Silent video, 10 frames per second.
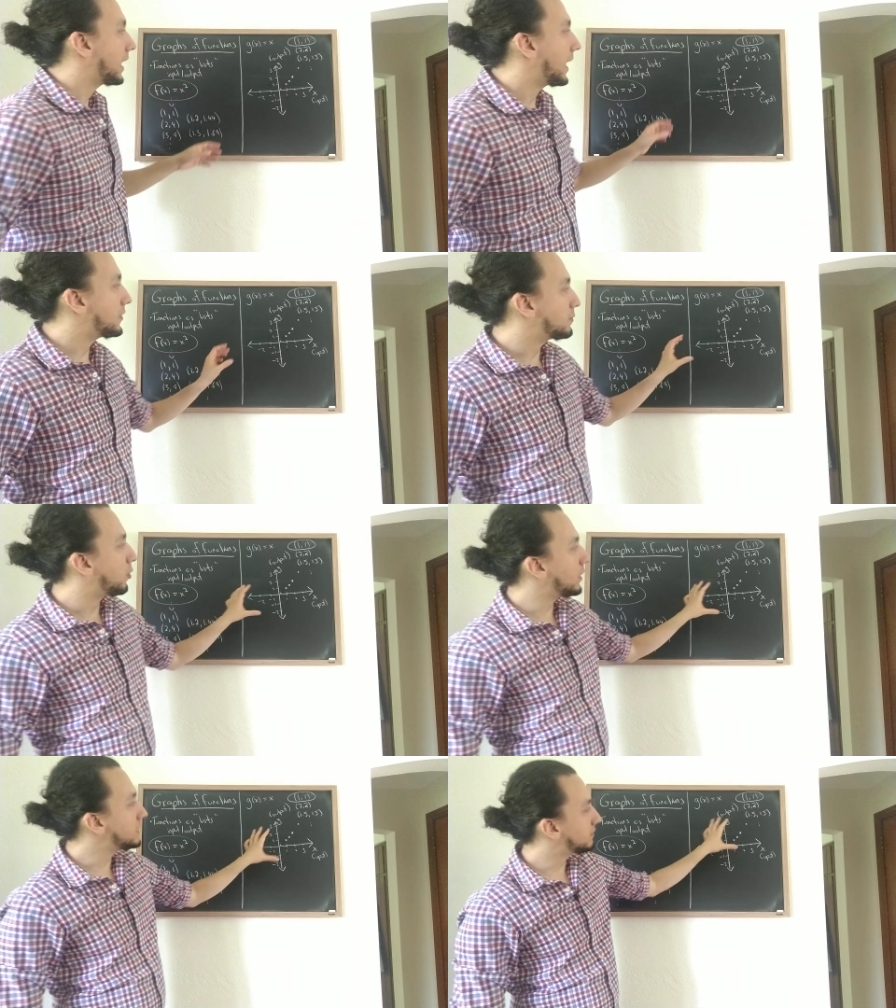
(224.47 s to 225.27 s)
And the
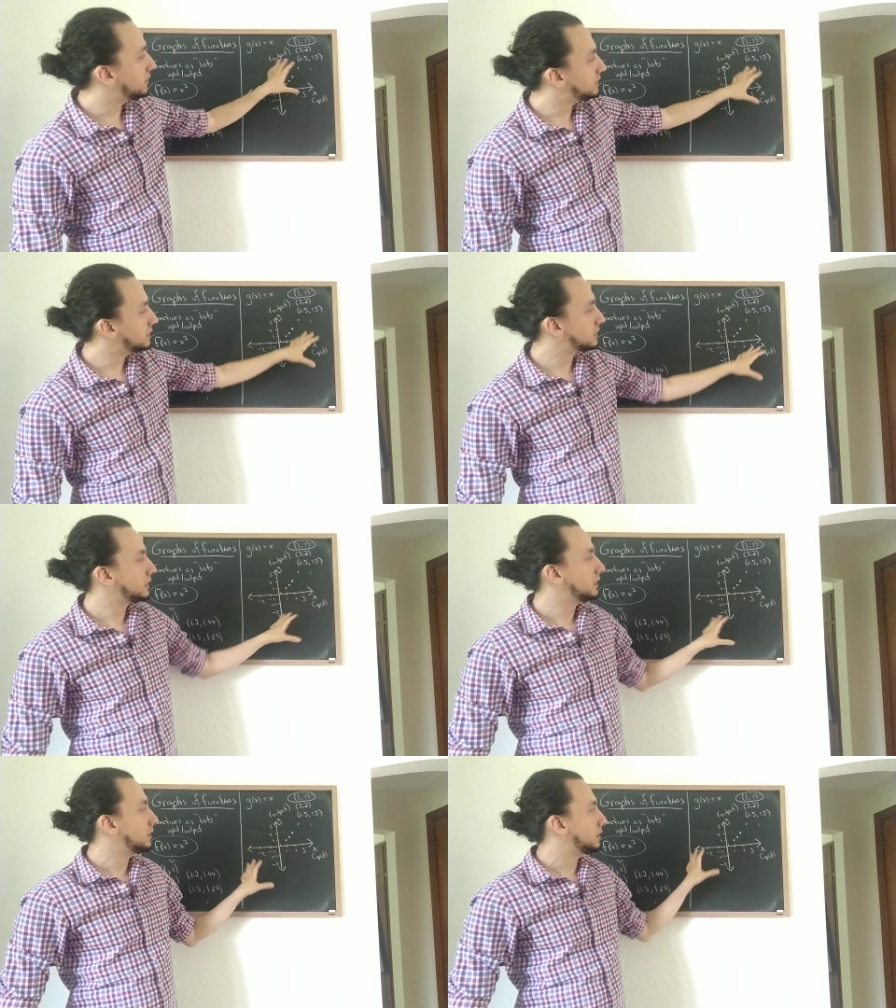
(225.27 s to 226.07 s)
point of this
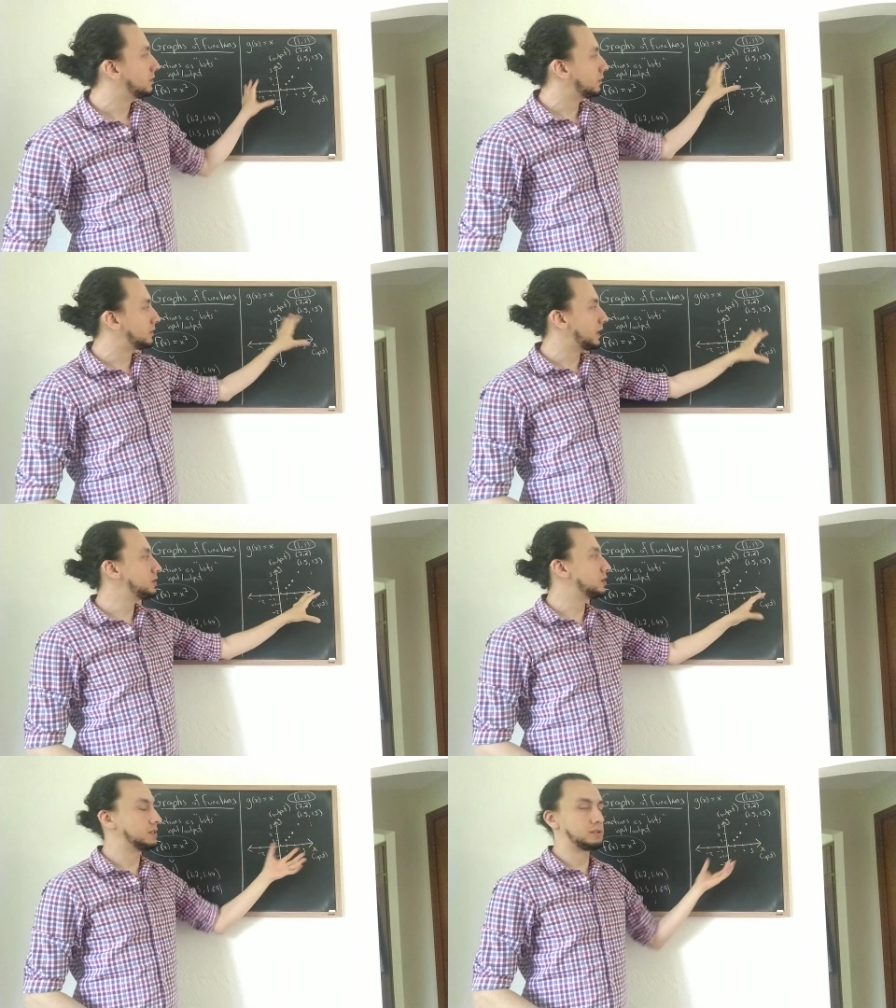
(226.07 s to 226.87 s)

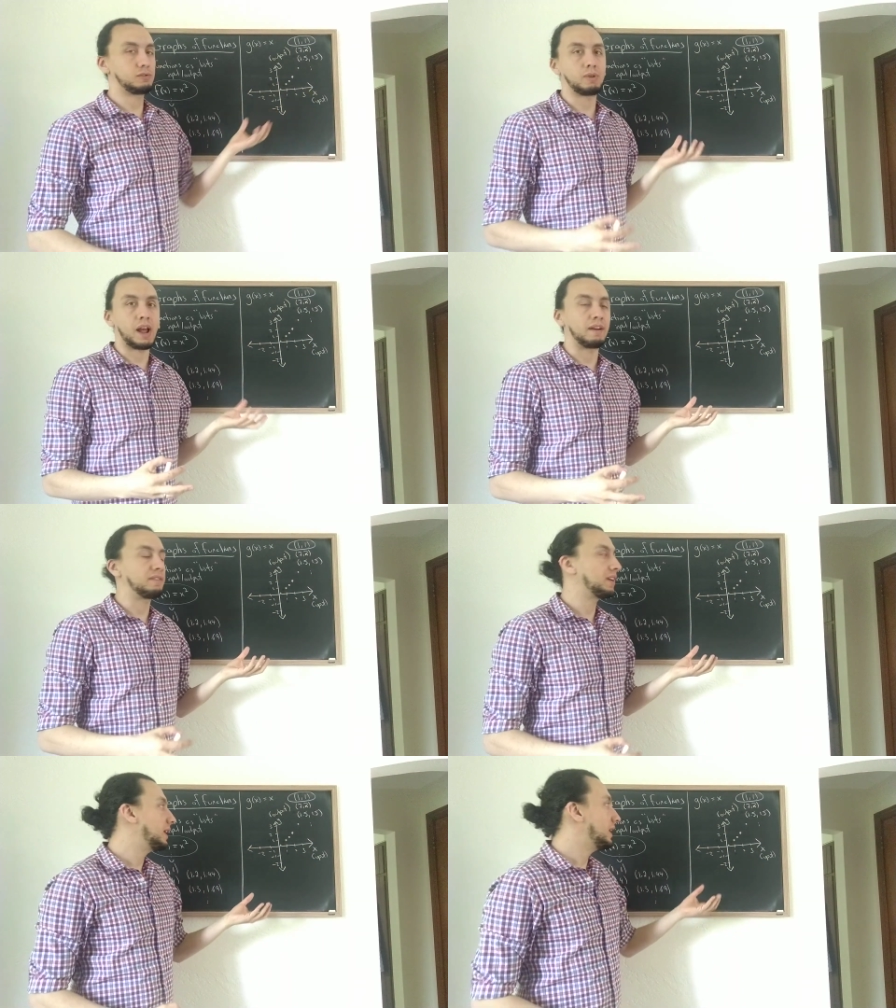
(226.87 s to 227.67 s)
notation, this
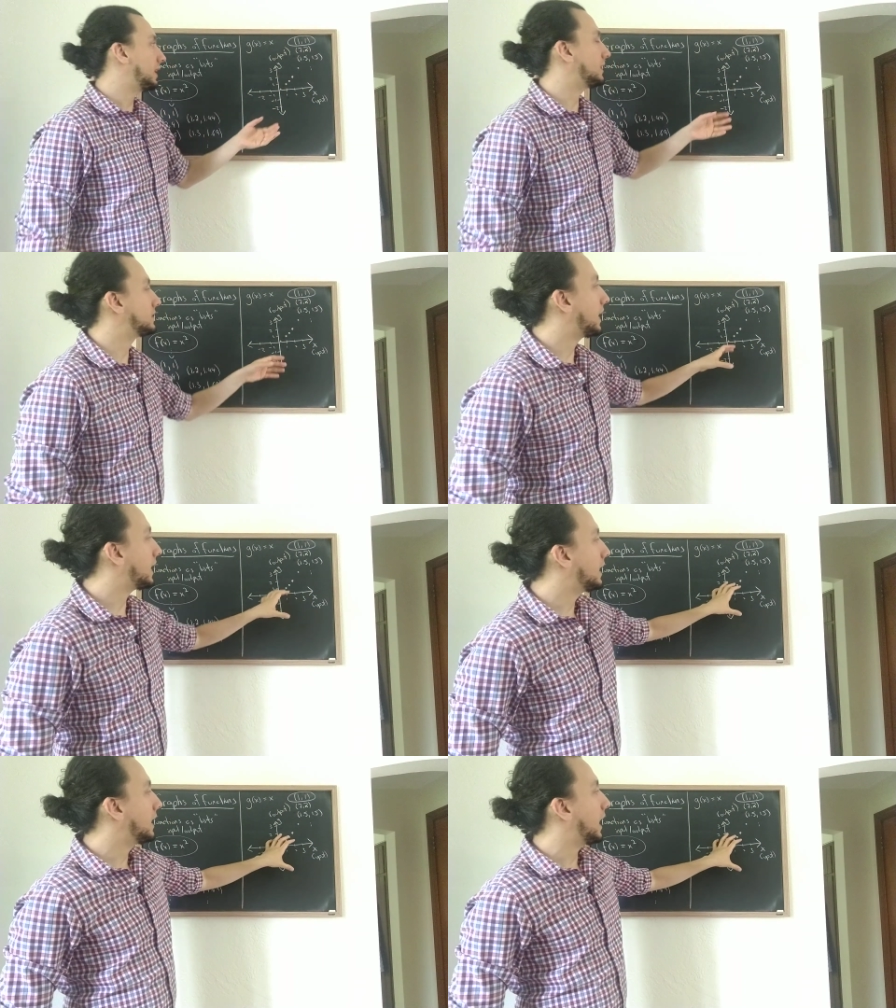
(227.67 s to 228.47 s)
graph, is
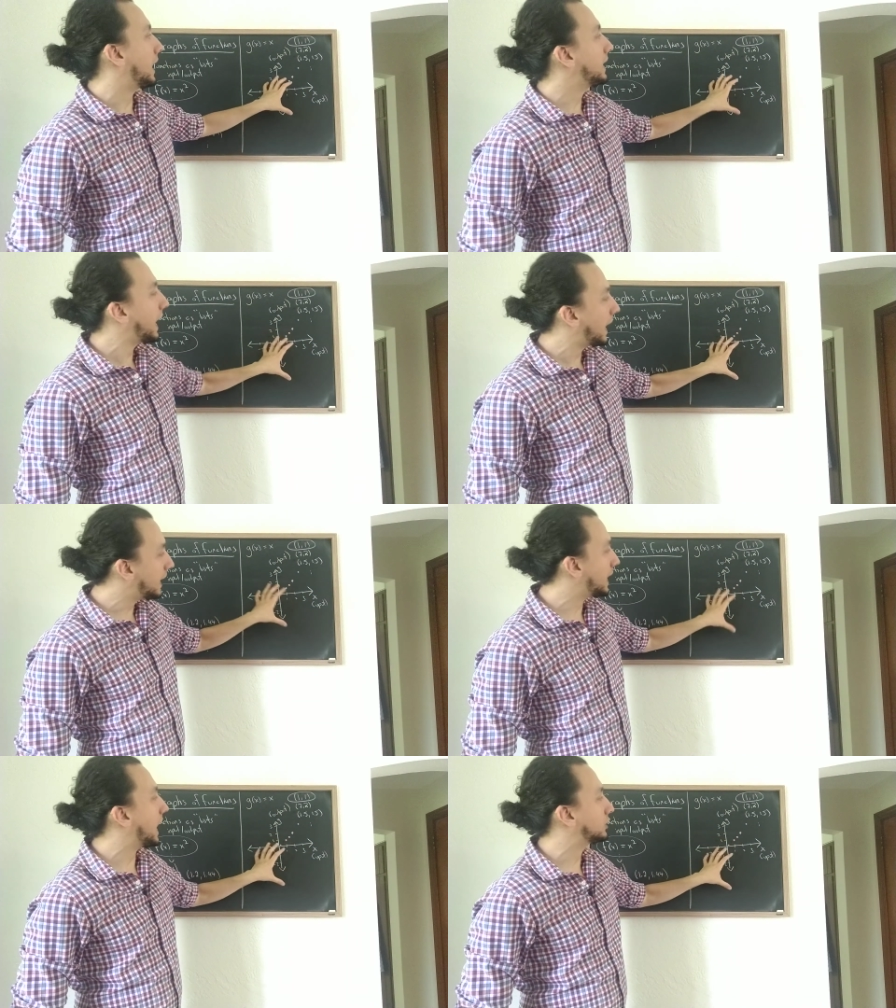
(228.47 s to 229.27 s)
that I
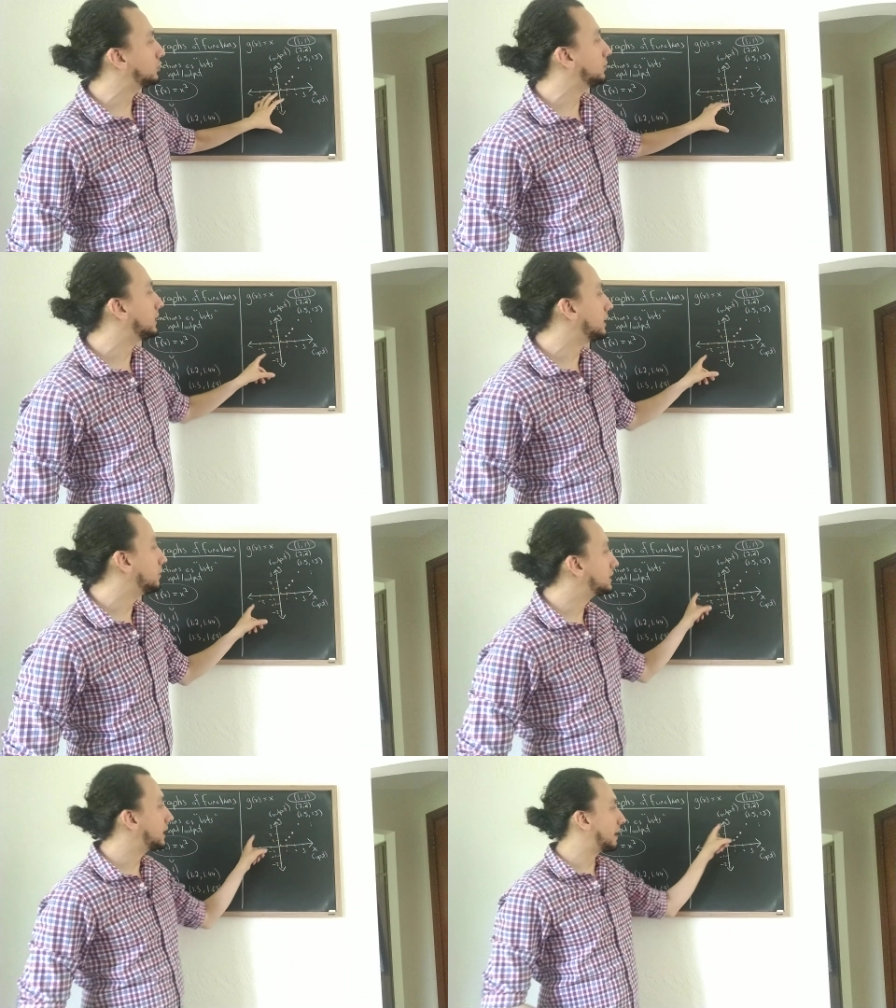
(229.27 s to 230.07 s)
can actually,
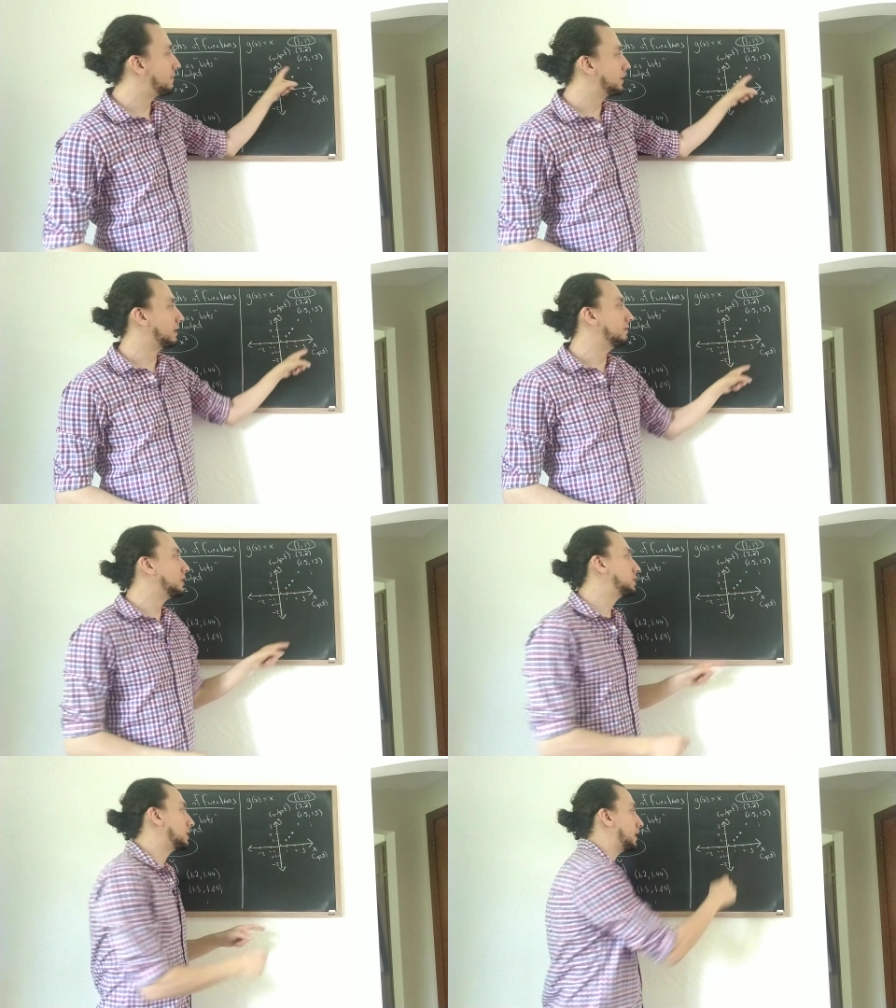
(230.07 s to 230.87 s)
once I have the
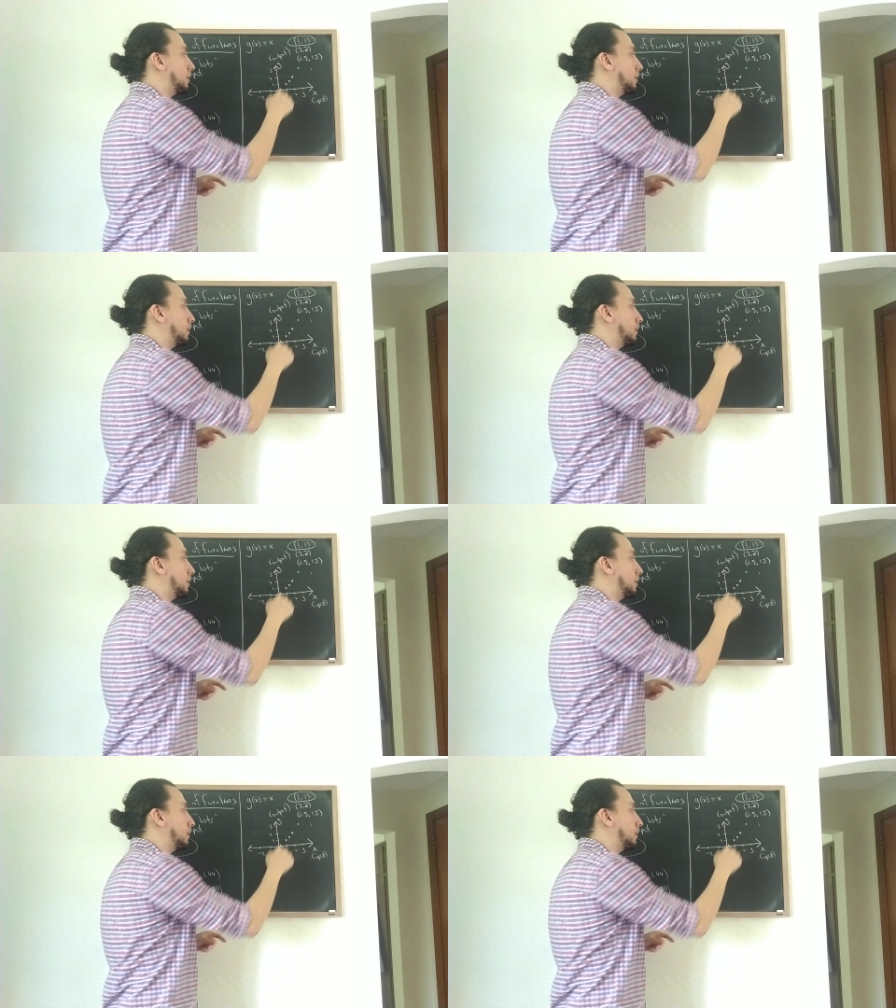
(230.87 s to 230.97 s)
convention